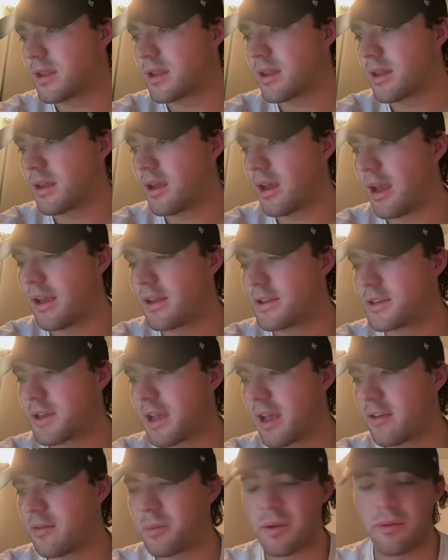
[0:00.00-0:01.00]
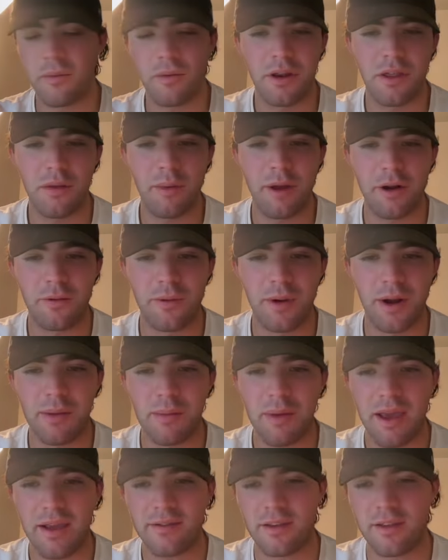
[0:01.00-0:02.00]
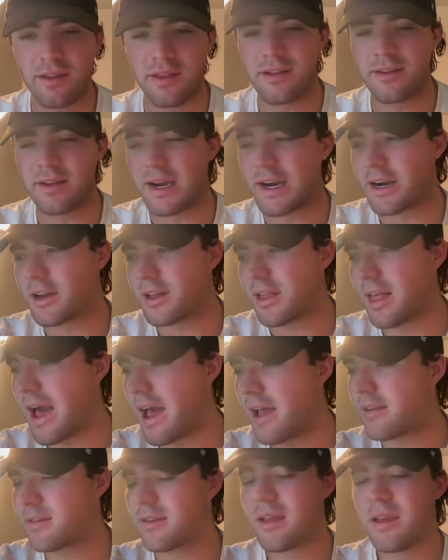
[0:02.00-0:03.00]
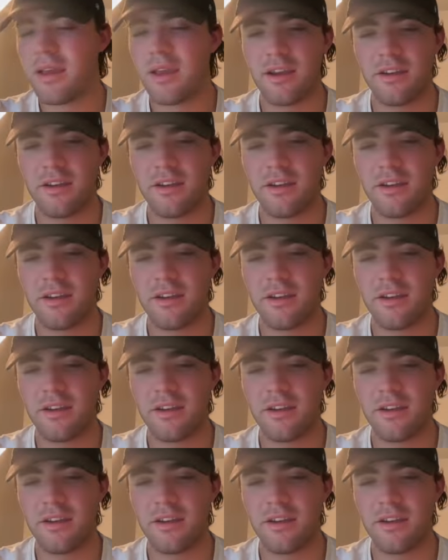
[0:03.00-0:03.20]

has been one of the better running backs in the entire class.